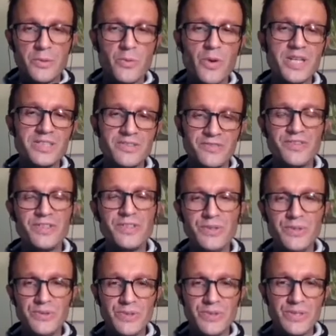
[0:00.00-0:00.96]
quite a
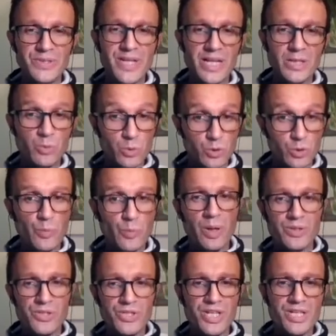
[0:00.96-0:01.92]
few network
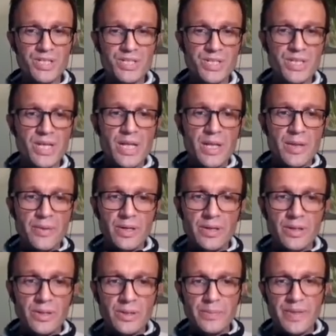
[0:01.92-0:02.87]
topologies
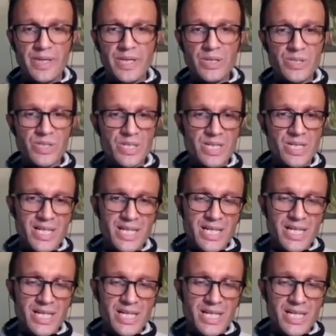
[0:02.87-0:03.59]
because